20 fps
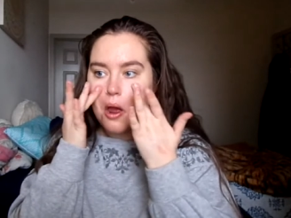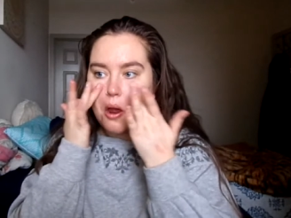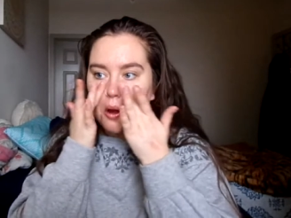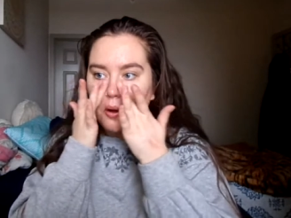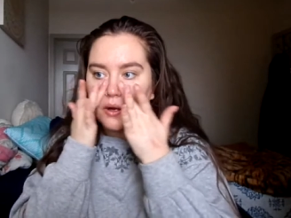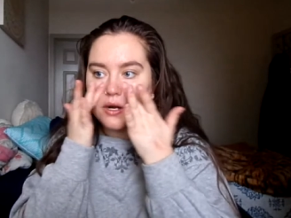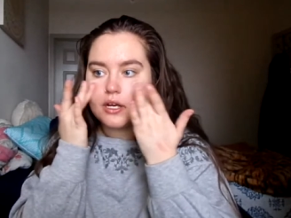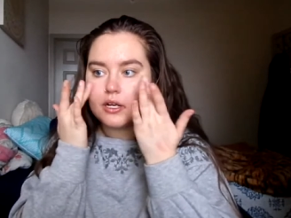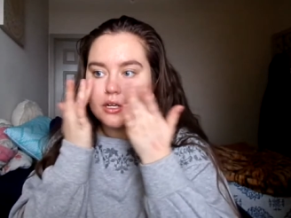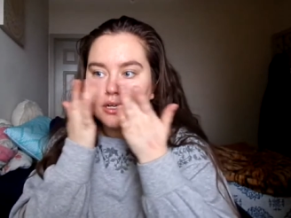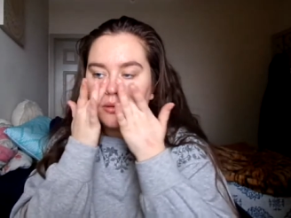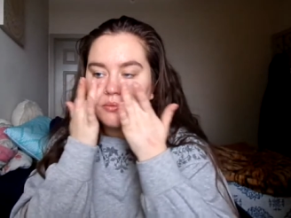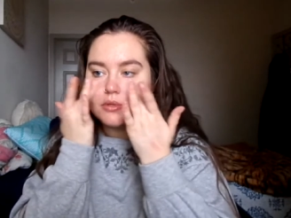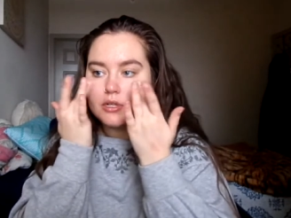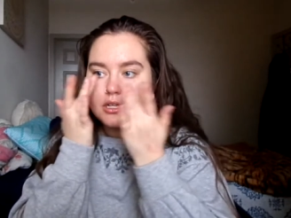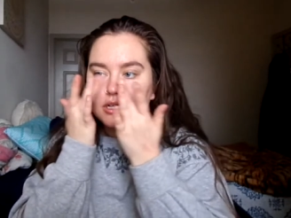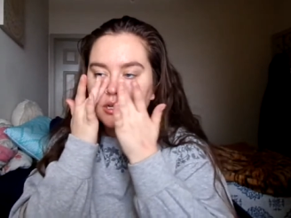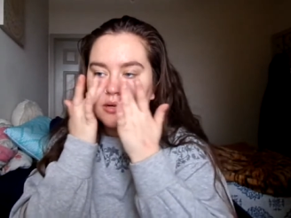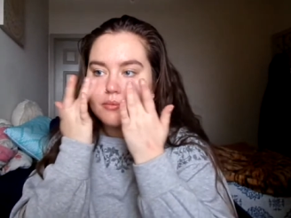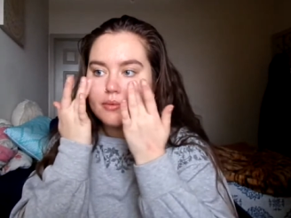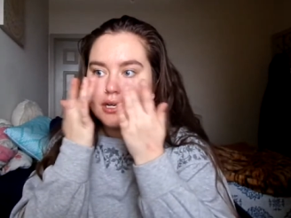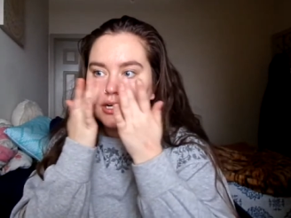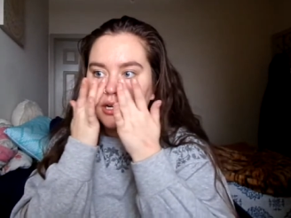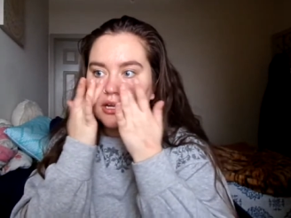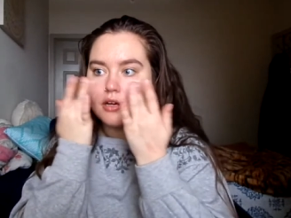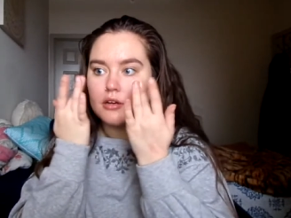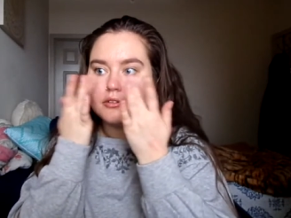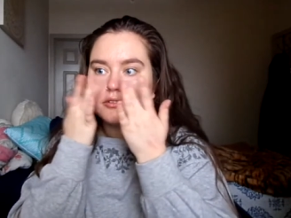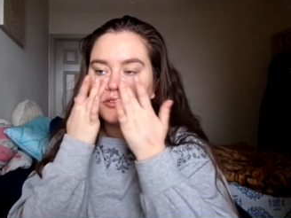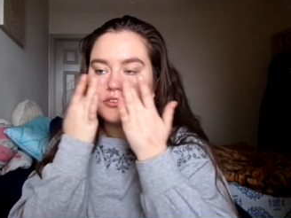I'm not going to put it on my
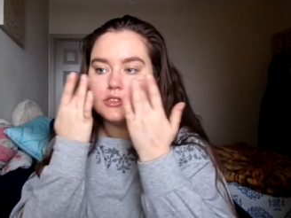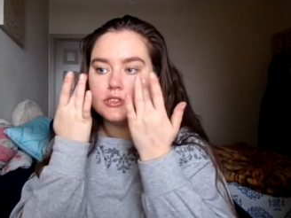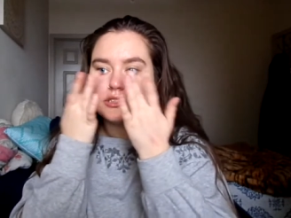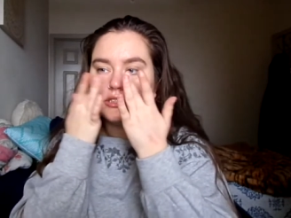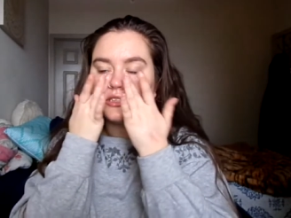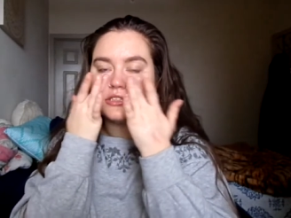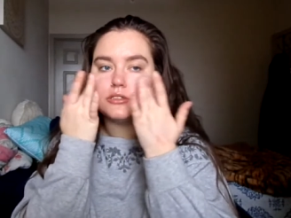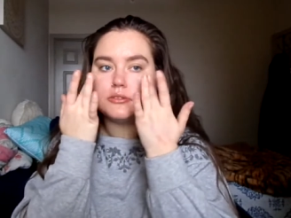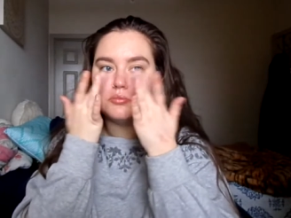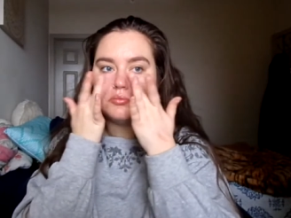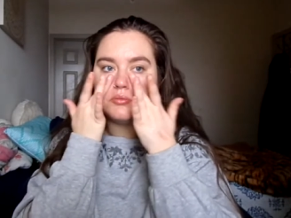nose since